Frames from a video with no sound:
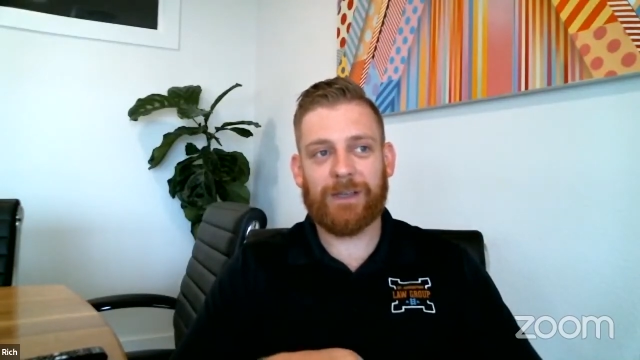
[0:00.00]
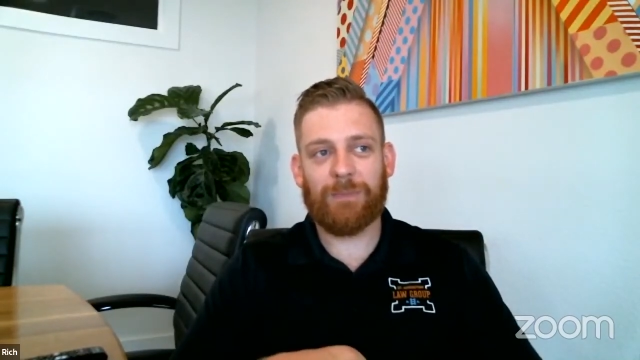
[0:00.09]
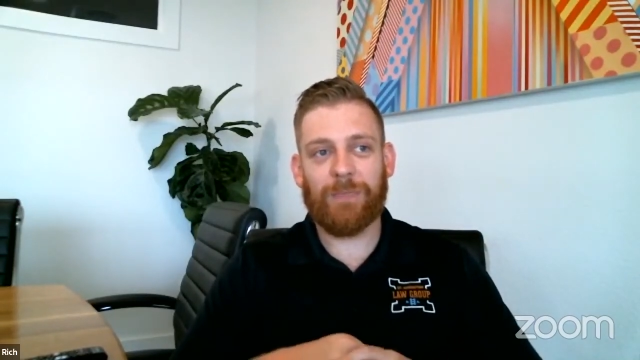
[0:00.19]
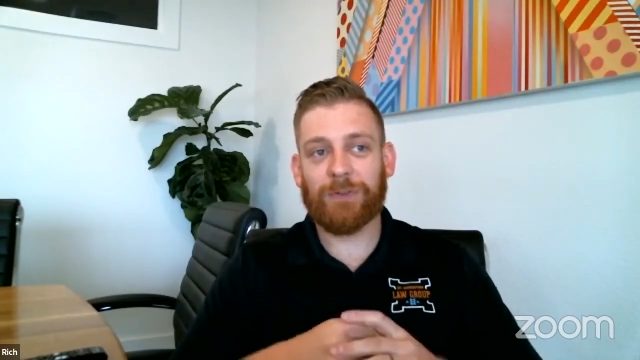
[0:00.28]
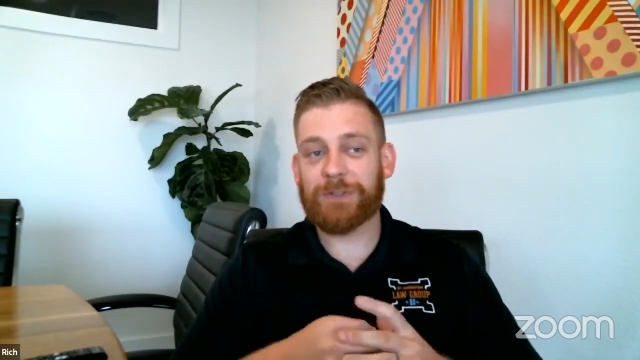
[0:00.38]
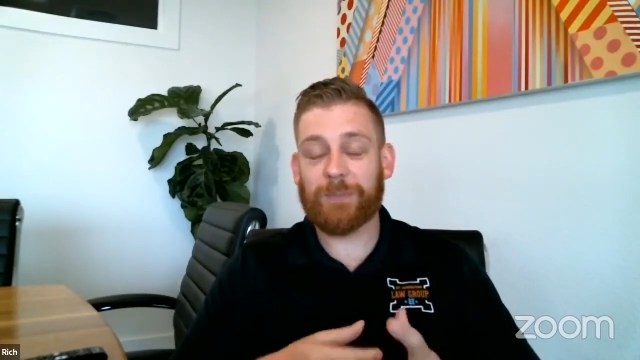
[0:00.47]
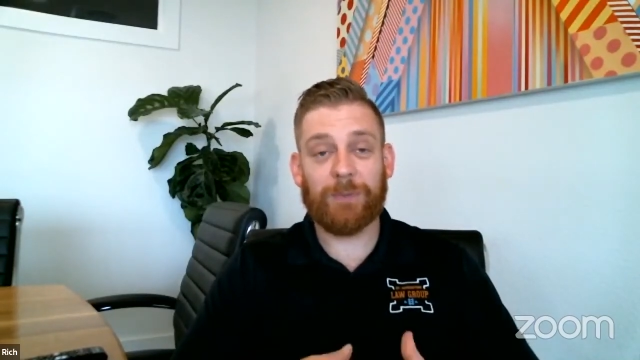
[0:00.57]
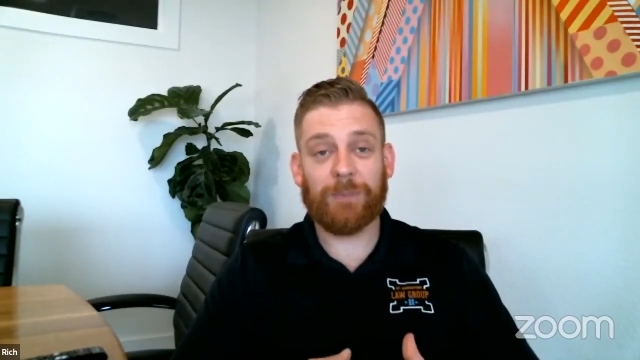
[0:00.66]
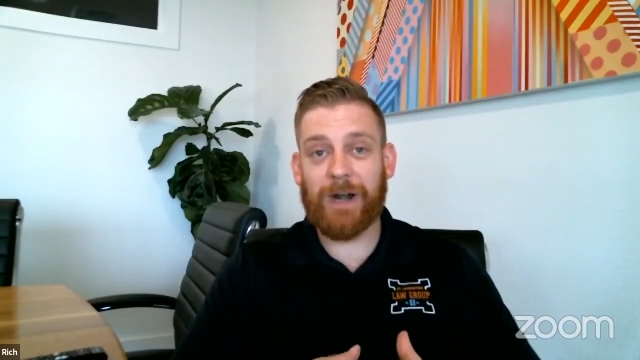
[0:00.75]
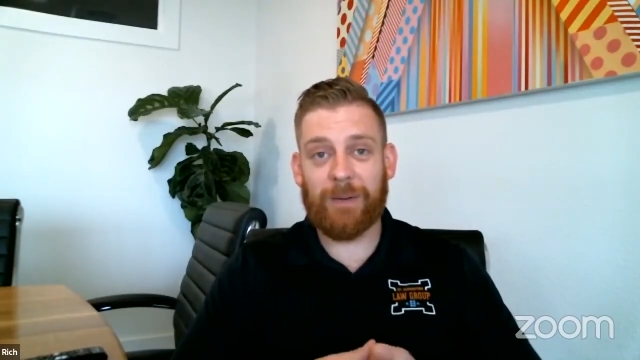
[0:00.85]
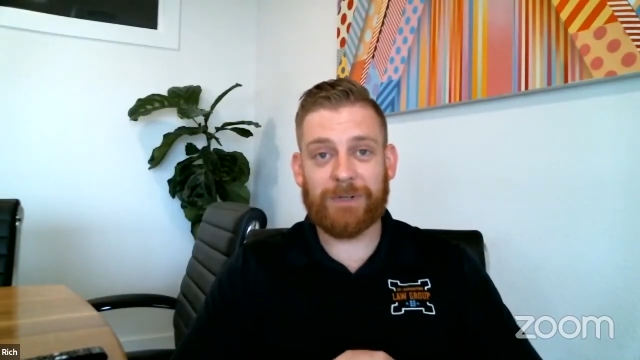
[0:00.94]
multiple
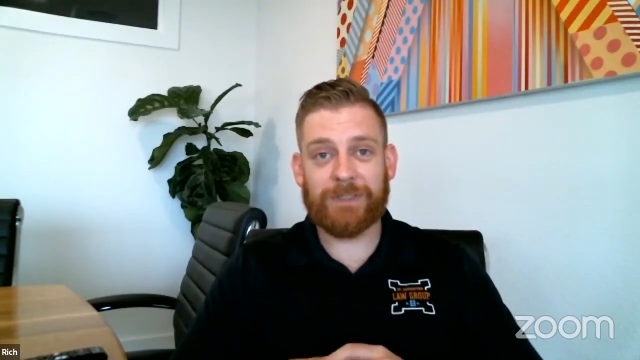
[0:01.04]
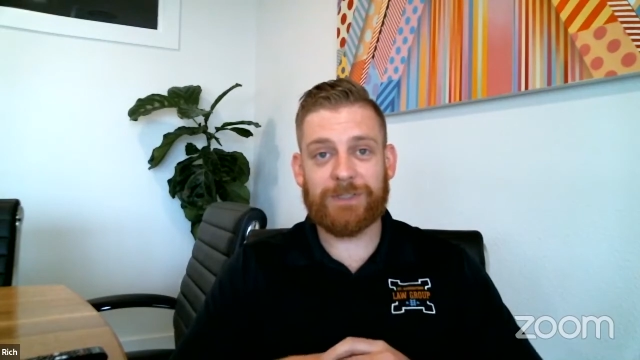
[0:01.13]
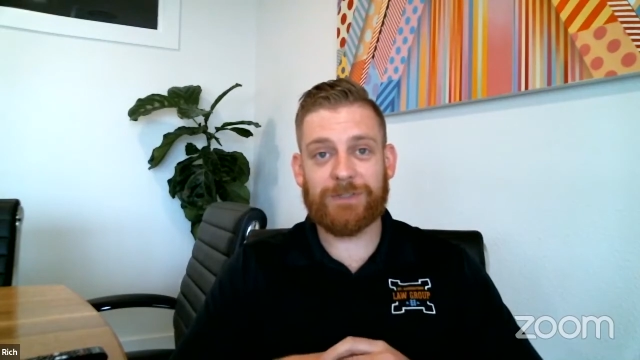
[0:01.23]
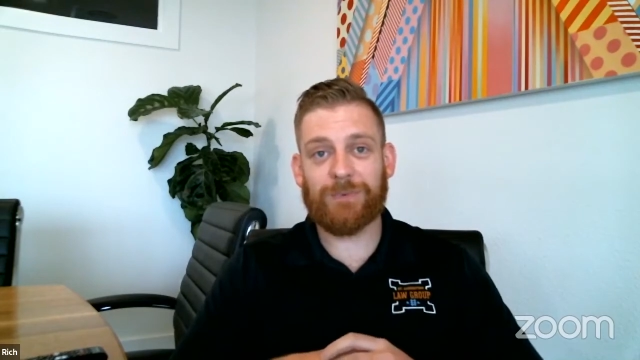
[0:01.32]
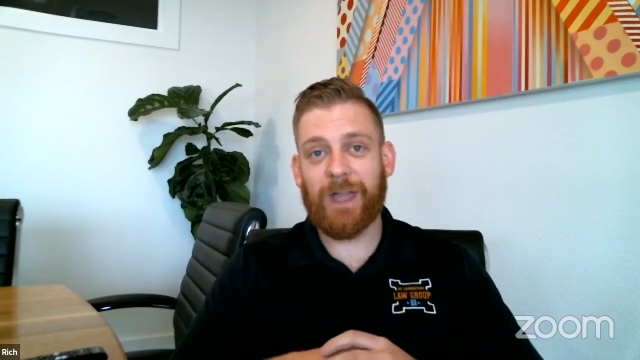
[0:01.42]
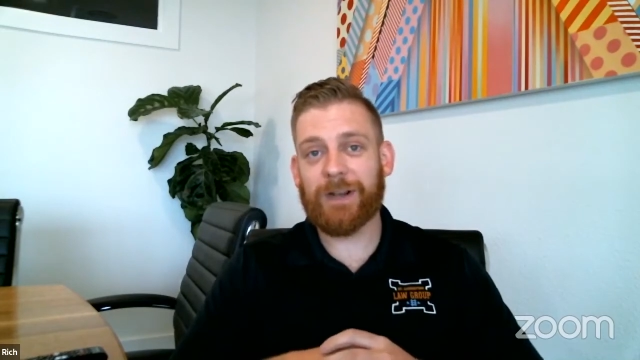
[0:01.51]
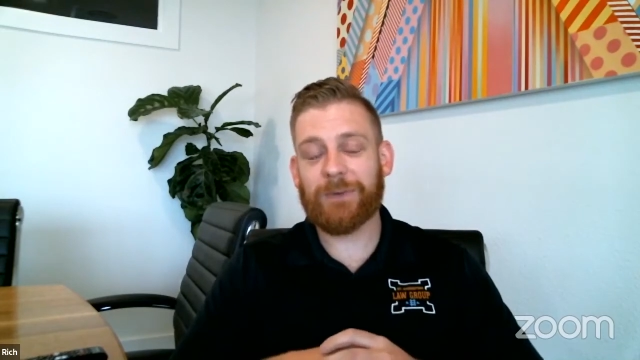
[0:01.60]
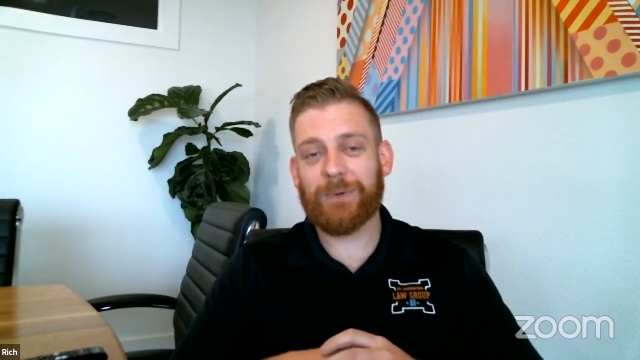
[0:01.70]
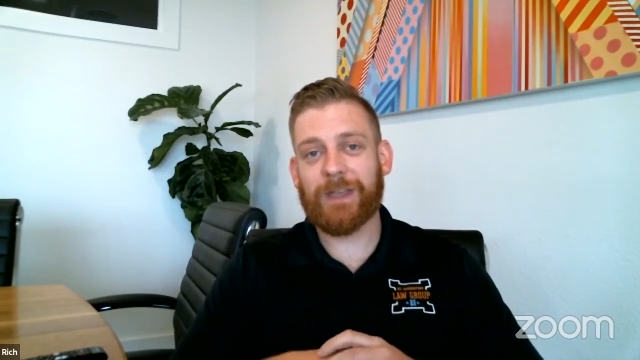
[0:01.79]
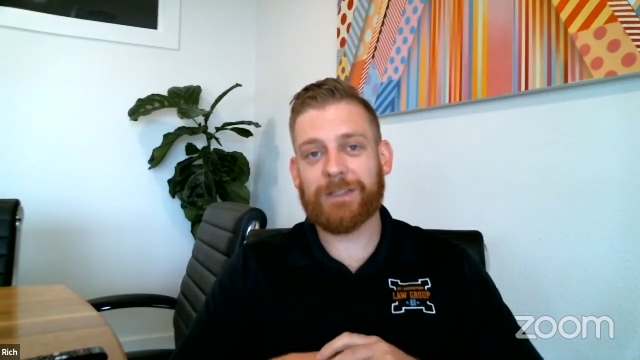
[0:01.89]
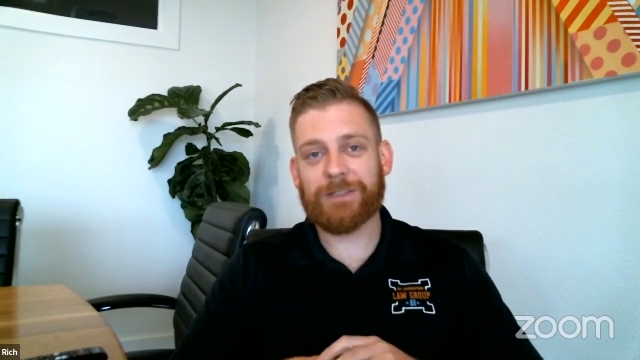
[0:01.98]
properties right
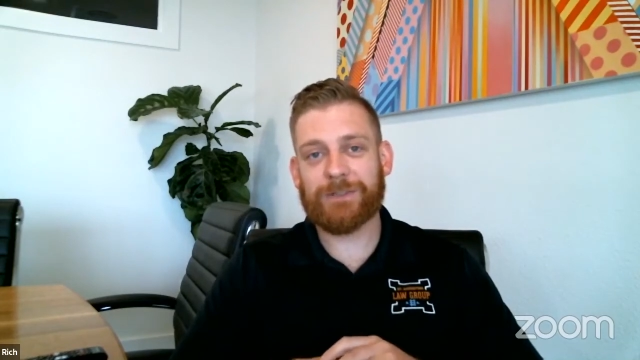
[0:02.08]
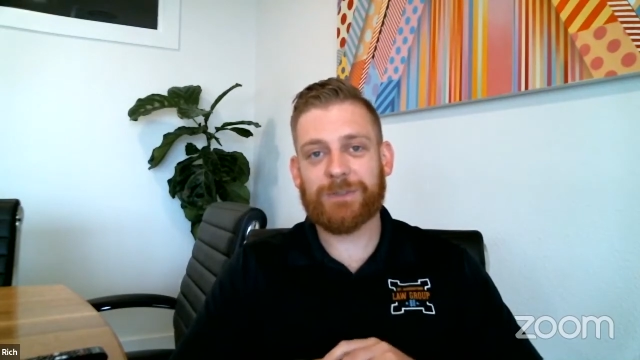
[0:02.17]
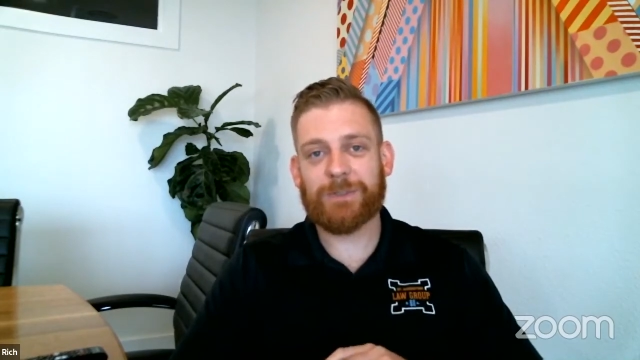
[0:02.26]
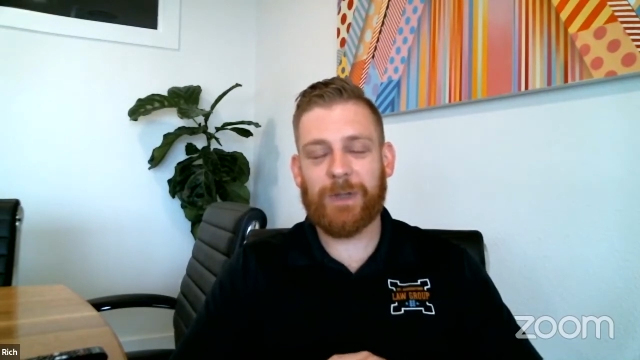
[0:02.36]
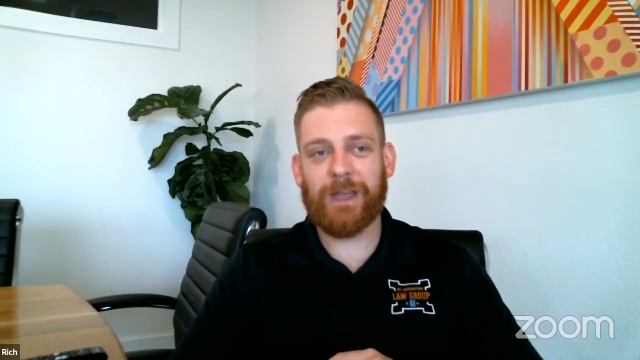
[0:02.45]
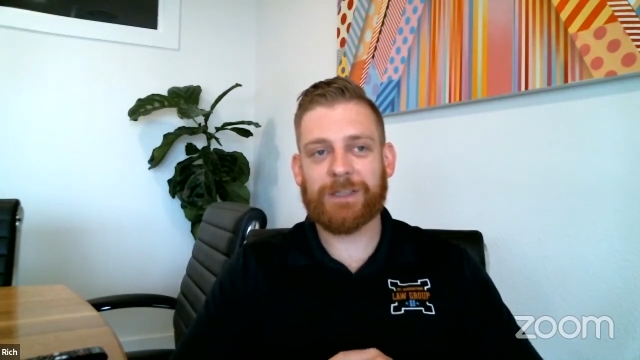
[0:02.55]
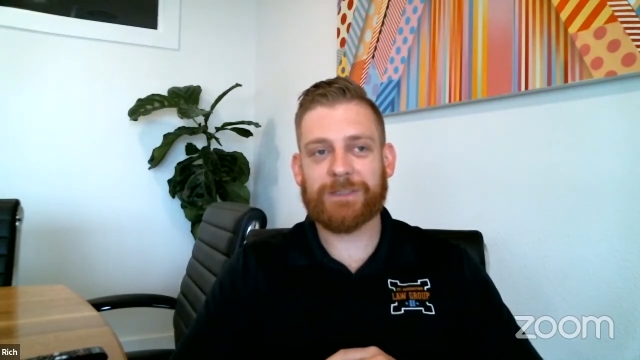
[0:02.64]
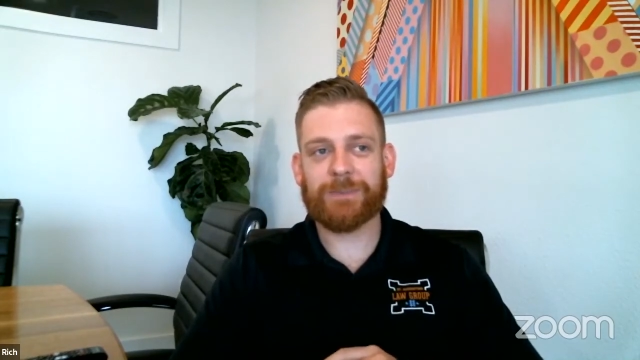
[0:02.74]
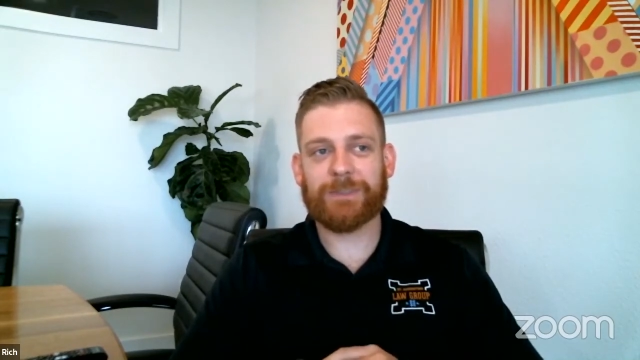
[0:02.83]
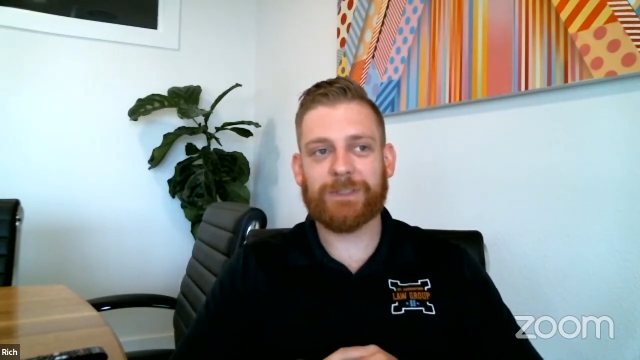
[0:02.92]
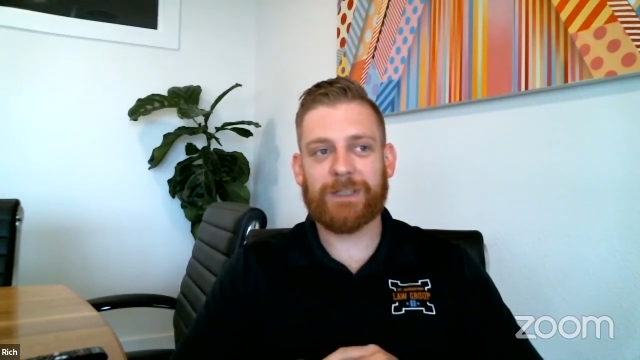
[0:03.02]
away as soon as possible,